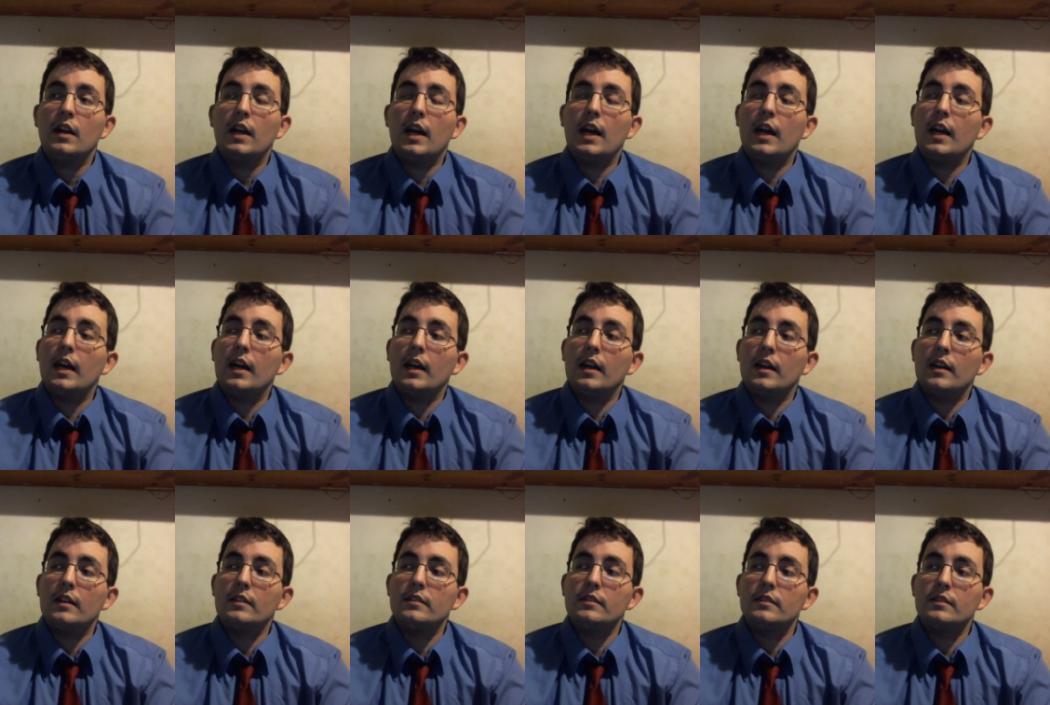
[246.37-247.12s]

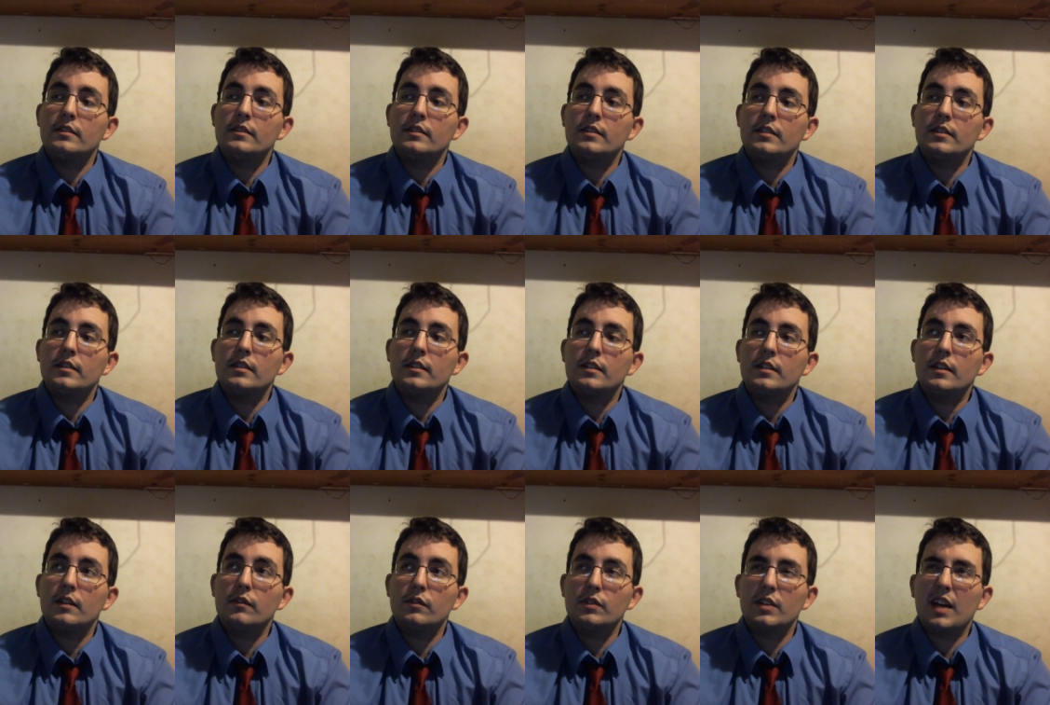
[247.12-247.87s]
And
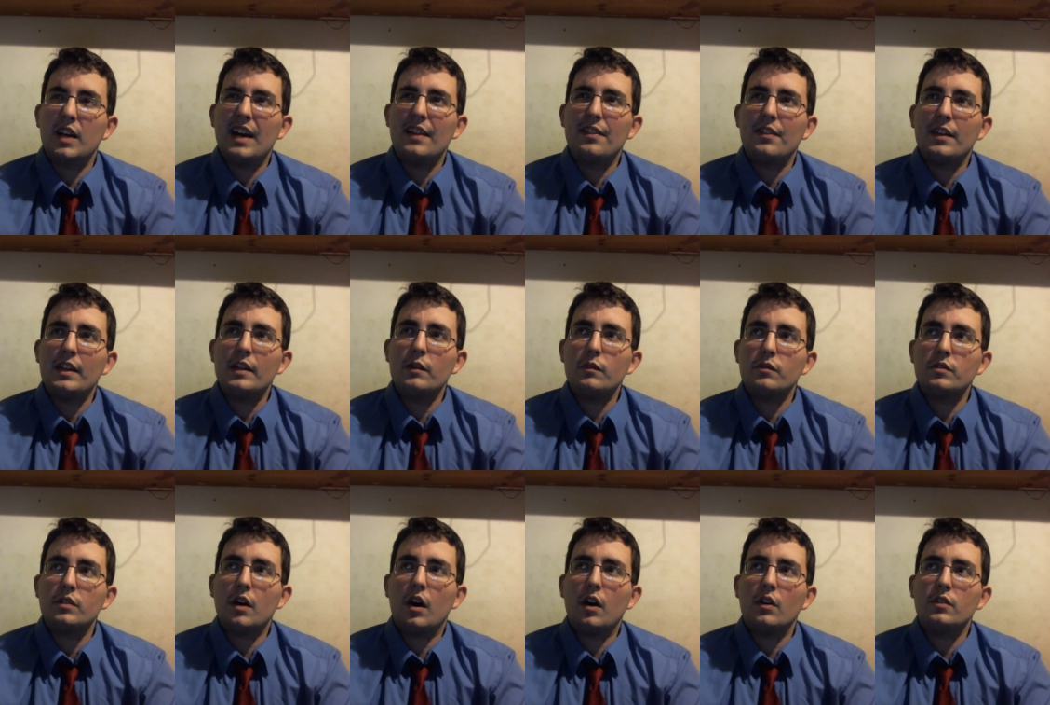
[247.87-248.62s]
it was, I think it
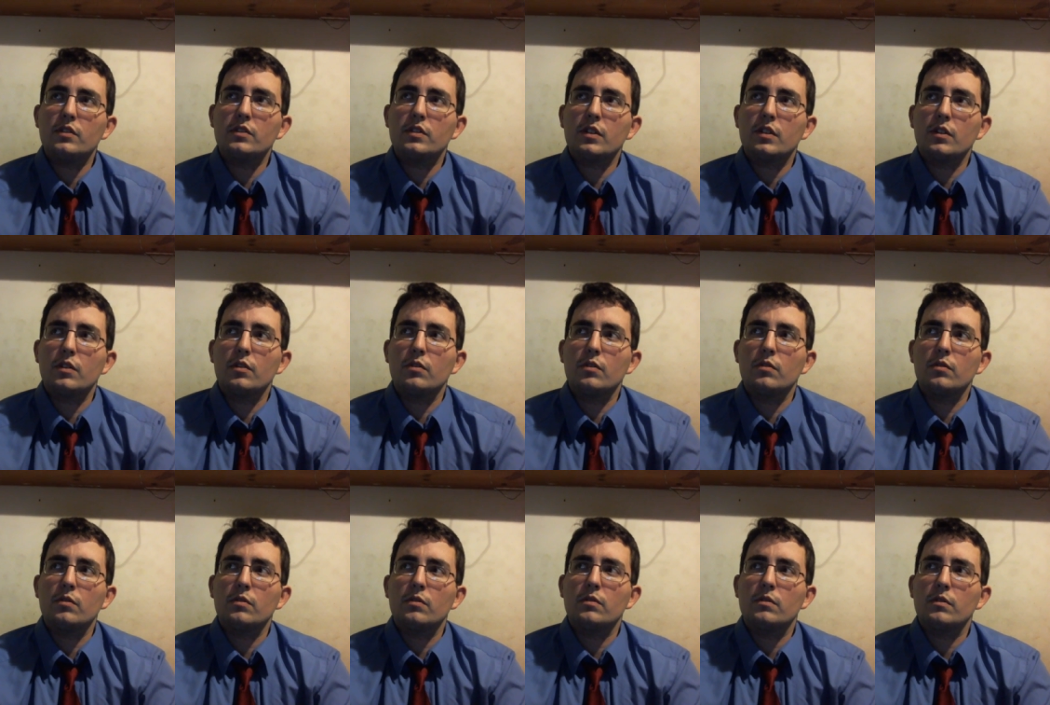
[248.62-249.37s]
was also,
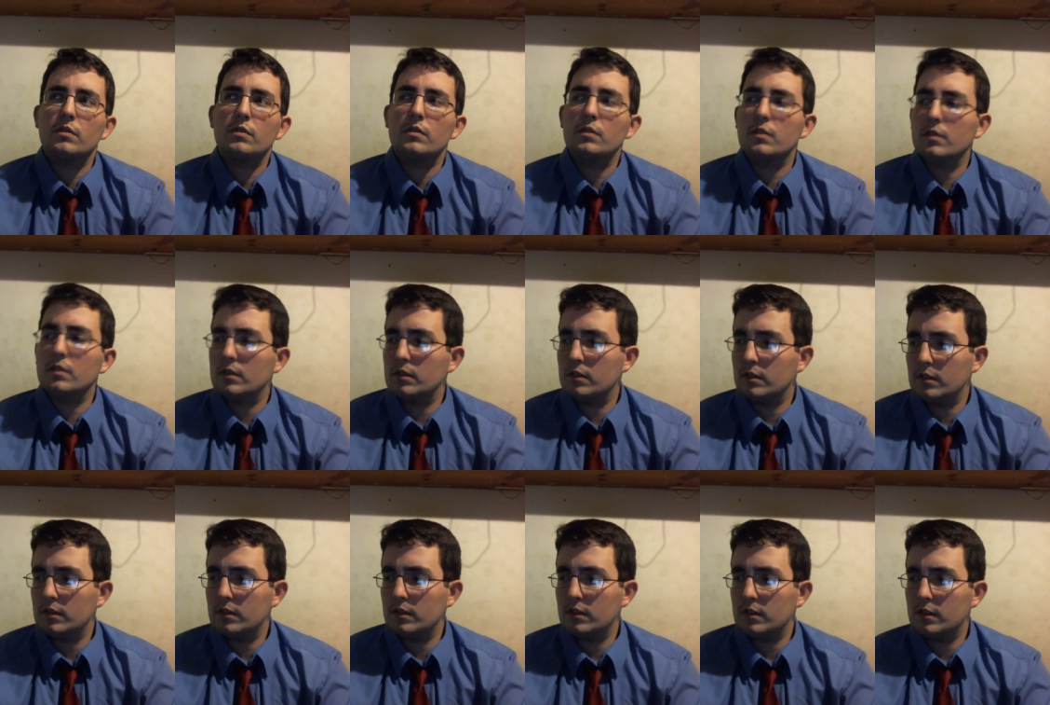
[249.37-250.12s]

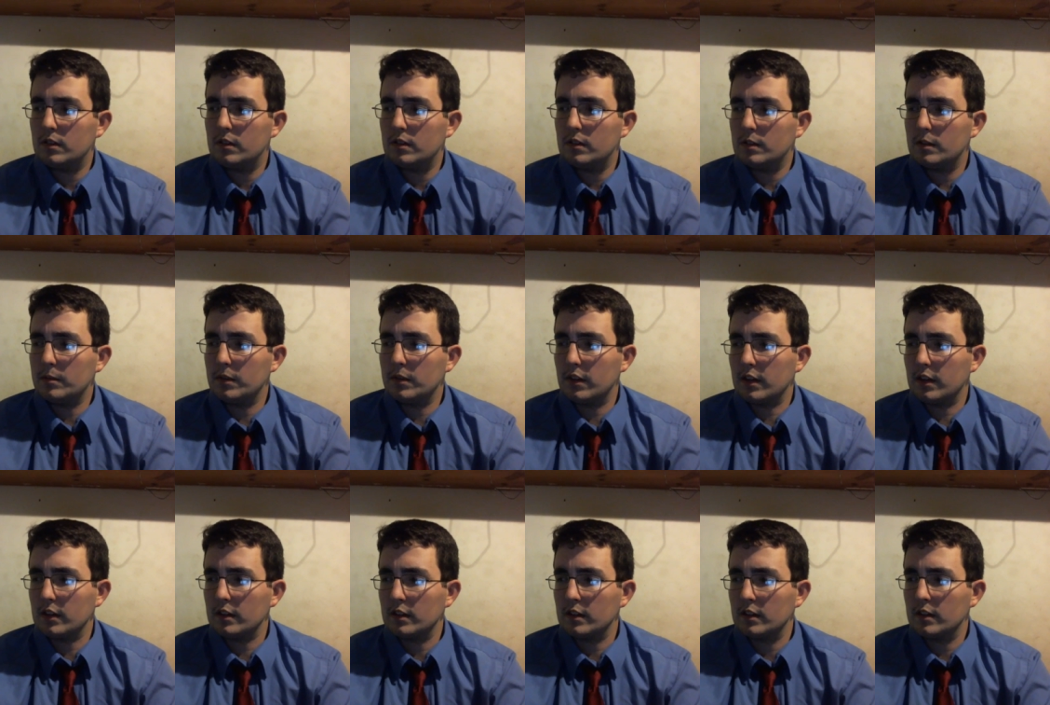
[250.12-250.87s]
let me
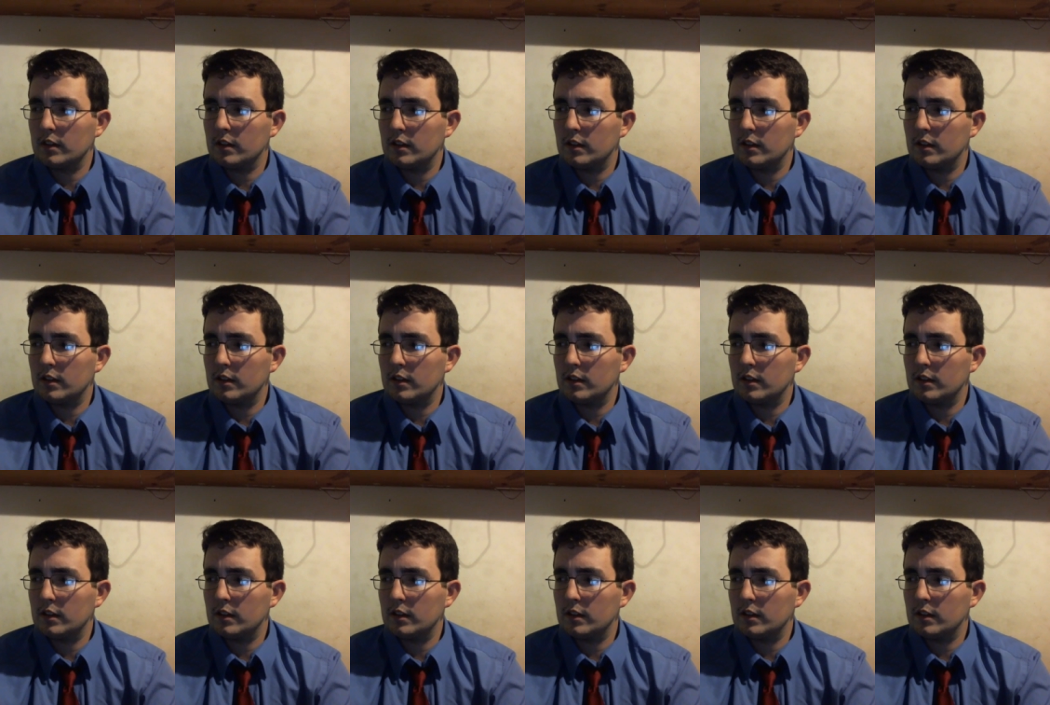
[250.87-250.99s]
think.